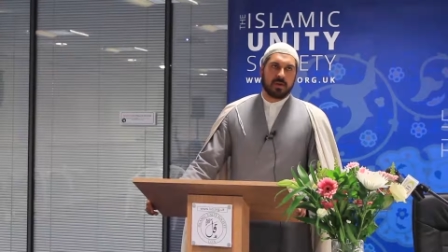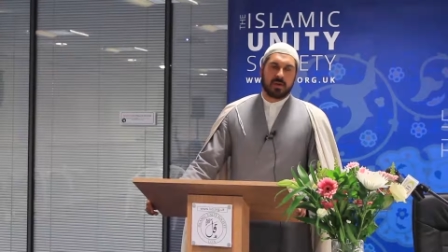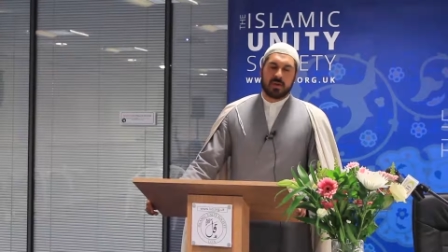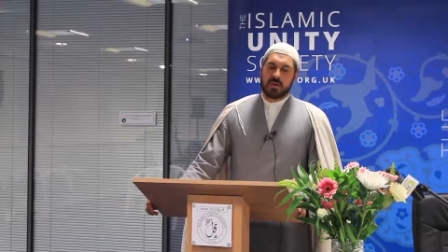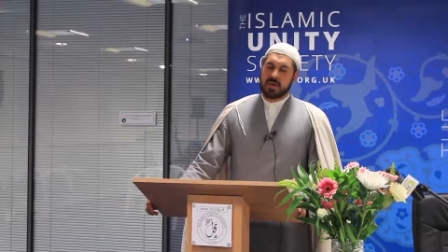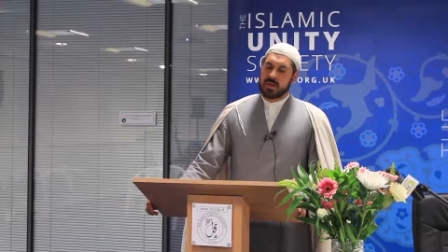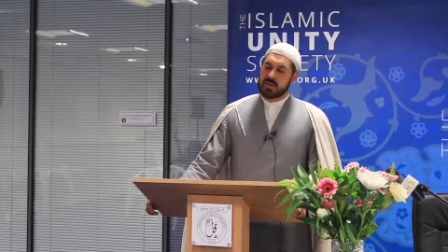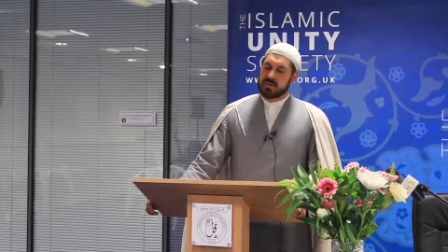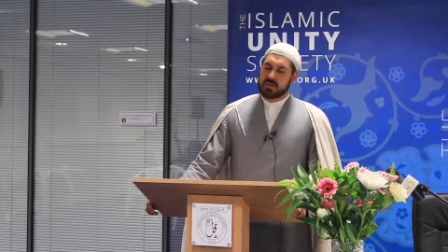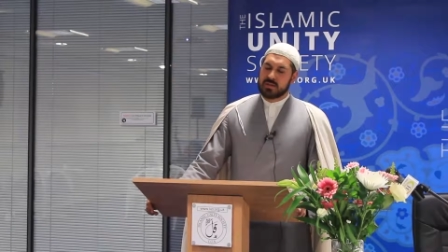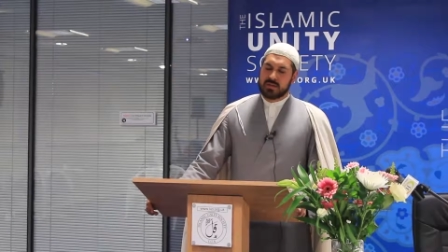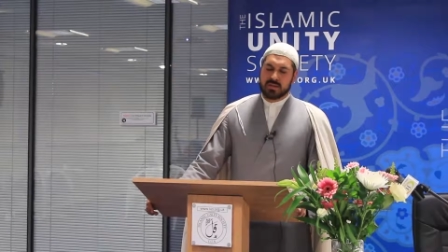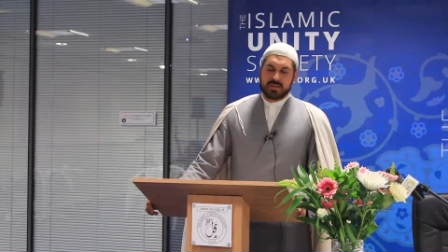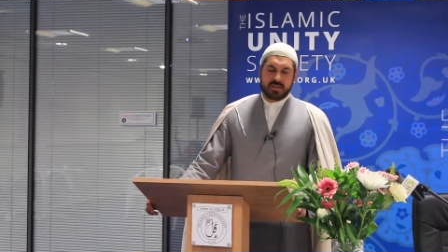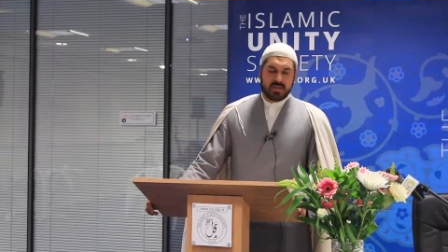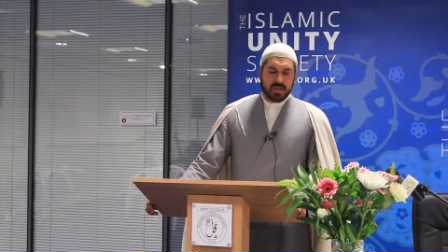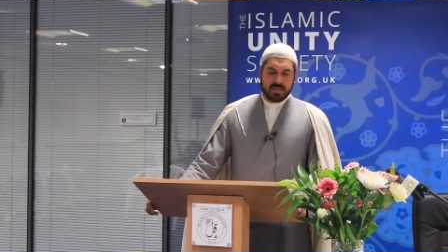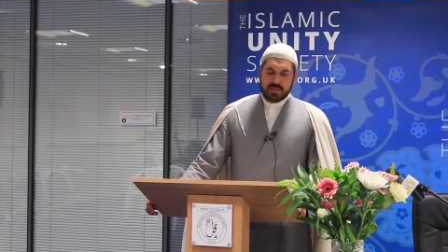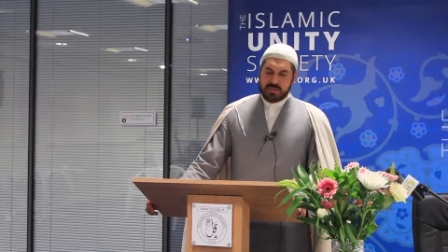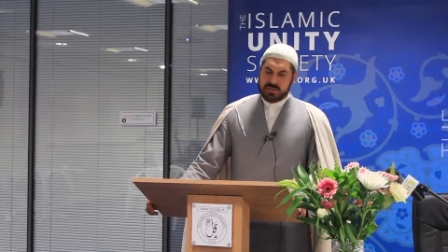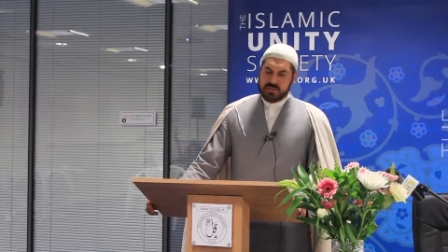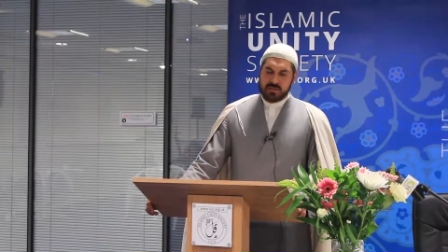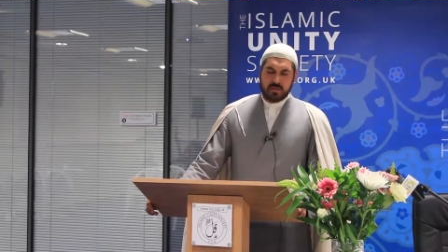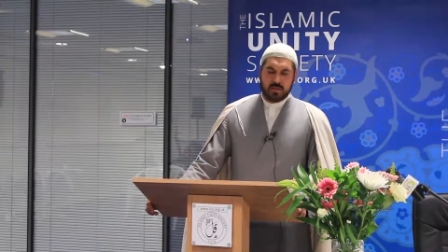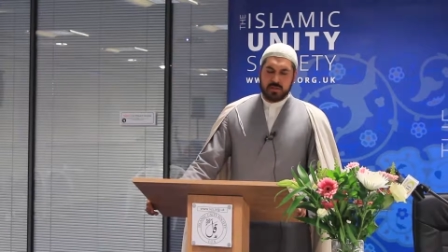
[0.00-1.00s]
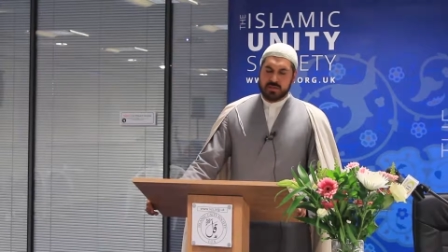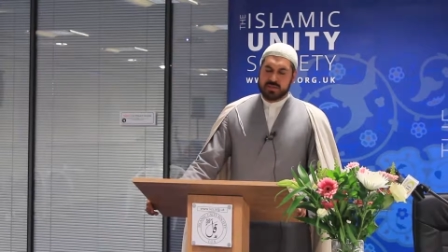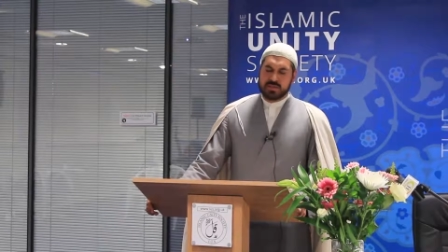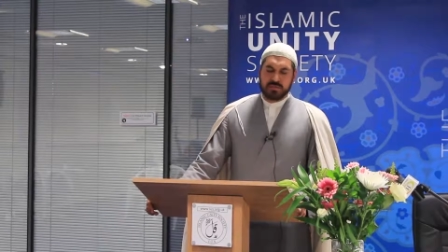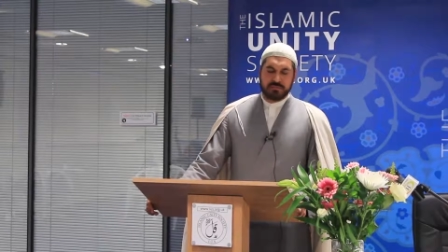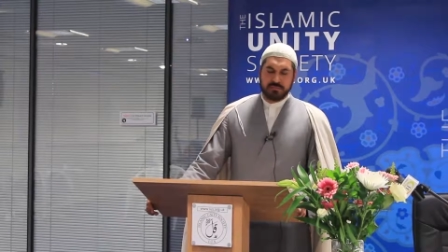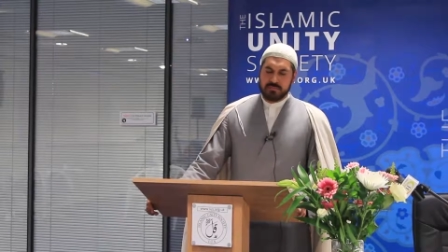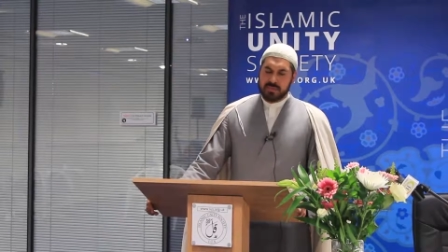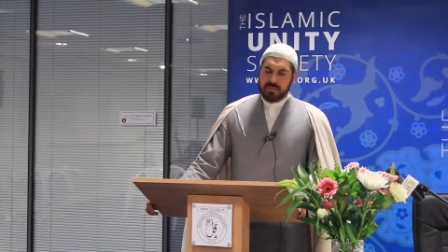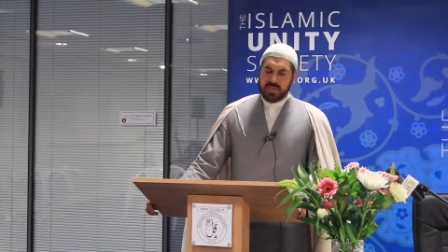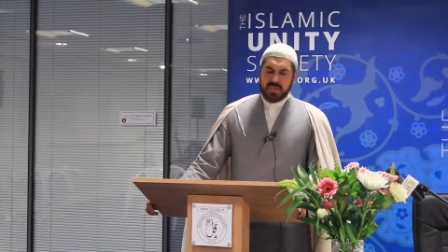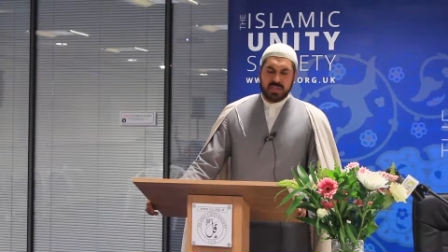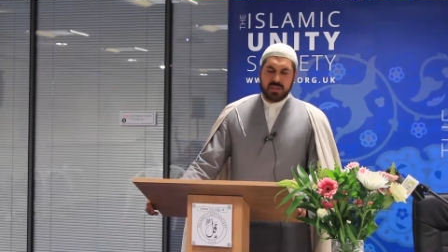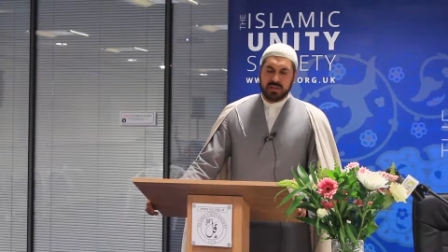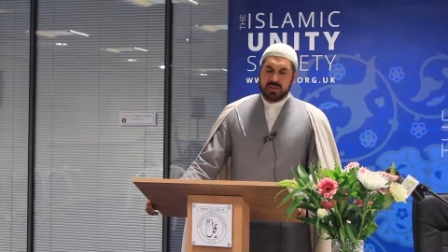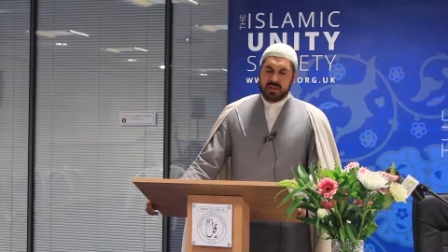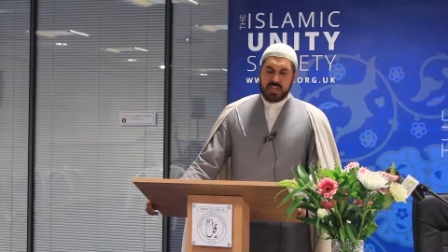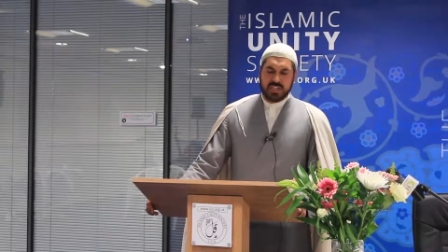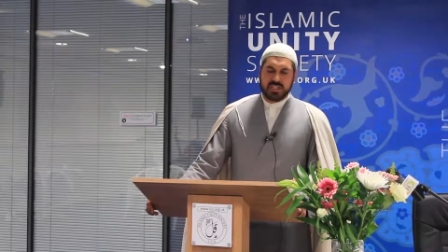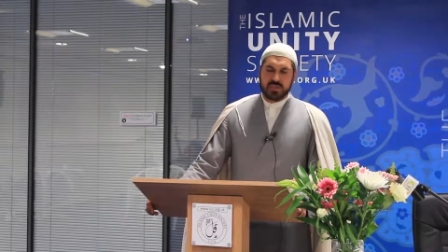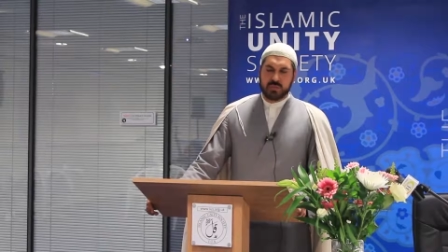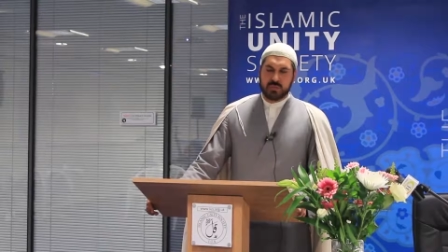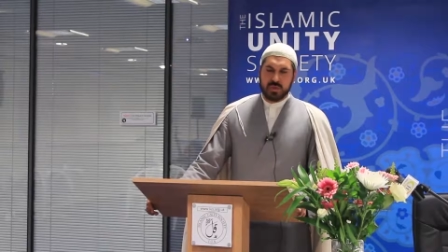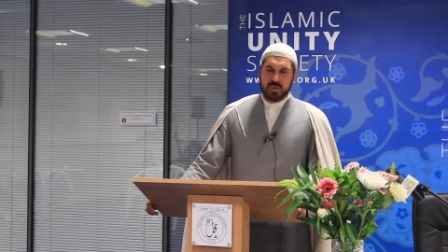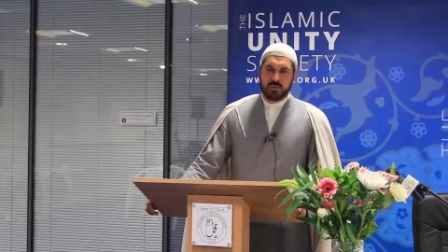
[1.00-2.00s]
it does not mean
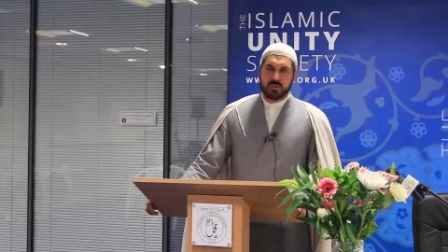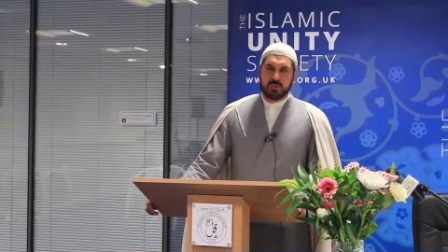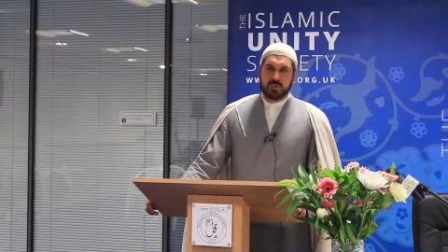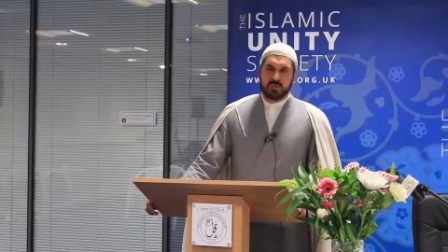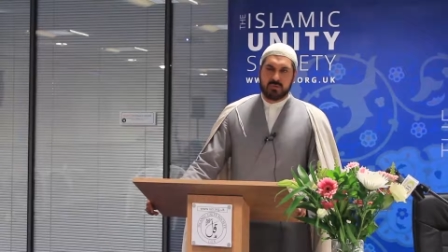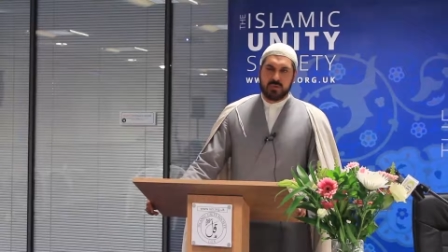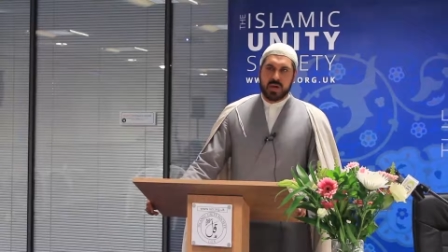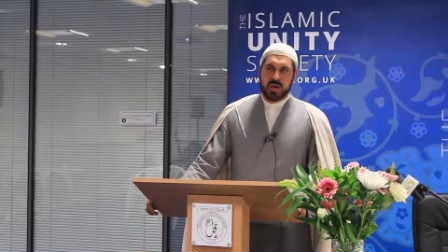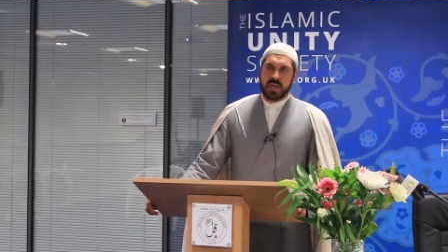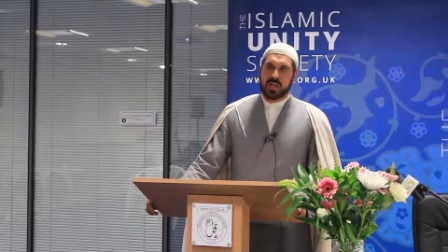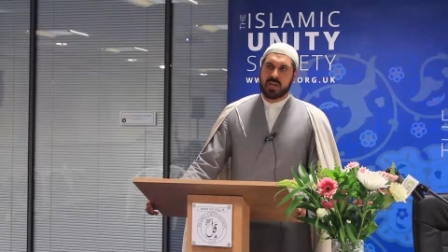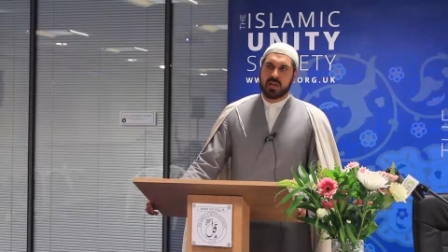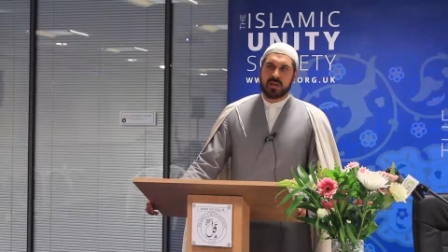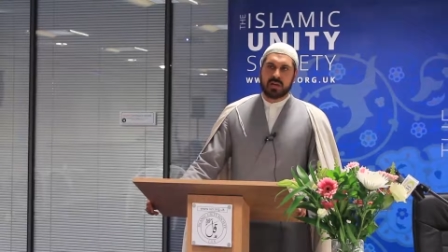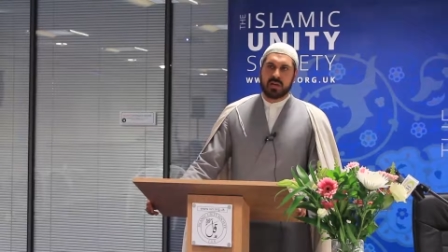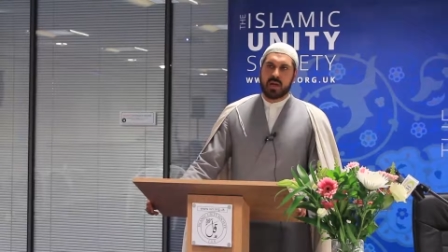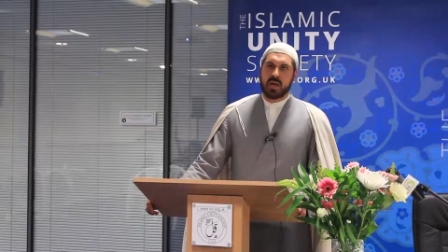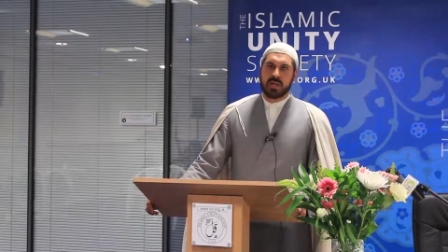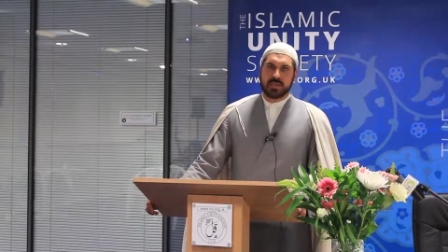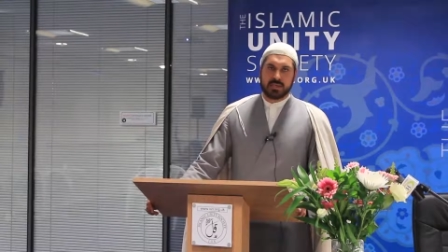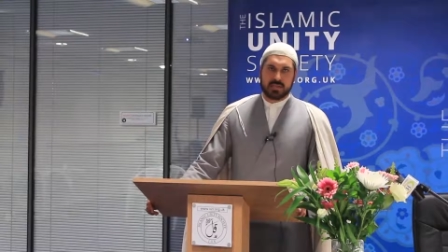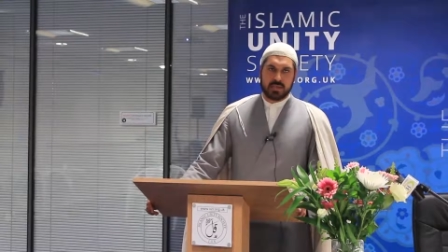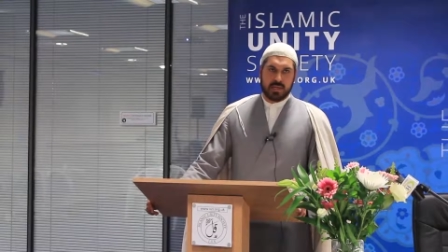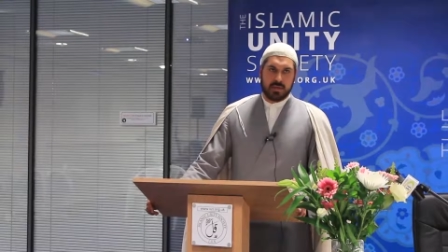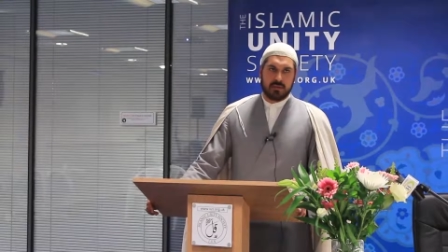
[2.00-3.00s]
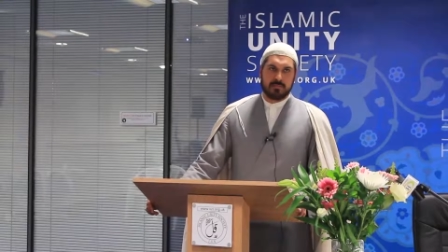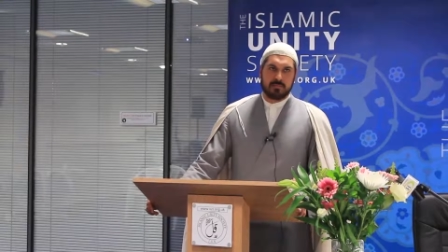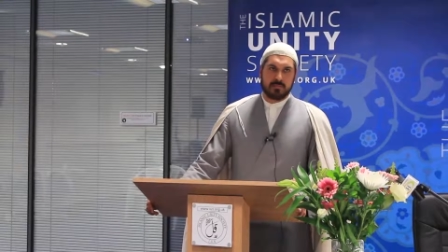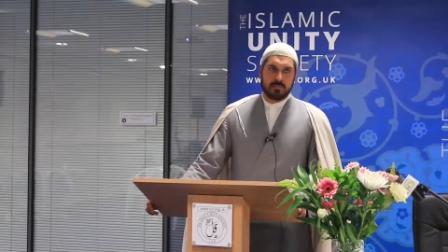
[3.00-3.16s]
that we will recognize him.